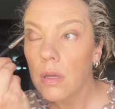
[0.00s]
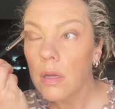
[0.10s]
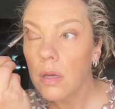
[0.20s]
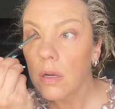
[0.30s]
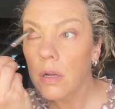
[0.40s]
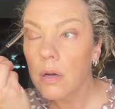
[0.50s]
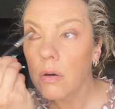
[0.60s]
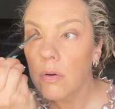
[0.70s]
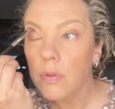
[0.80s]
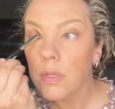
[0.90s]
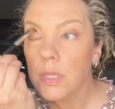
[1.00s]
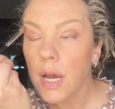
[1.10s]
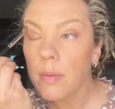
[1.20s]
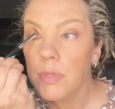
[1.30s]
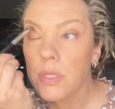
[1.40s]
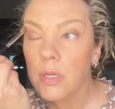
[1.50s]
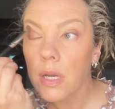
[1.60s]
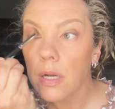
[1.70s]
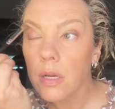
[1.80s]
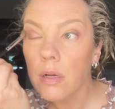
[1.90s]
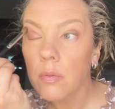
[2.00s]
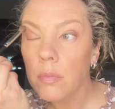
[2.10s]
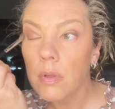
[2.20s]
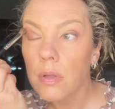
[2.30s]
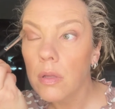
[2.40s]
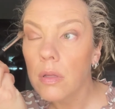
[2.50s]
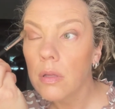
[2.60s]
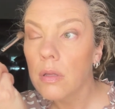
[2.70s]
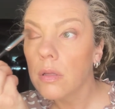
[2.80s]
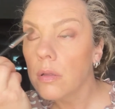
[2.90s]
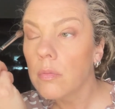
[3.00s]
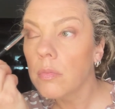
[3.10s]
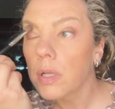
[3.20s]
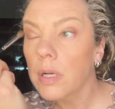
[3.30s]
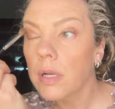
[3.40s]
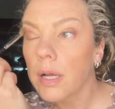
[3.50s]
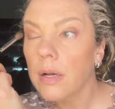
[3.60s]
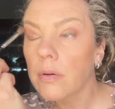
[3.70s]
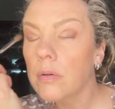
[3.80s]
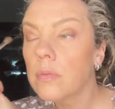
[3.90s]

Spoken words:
and go over the top just to kind of help blend it out.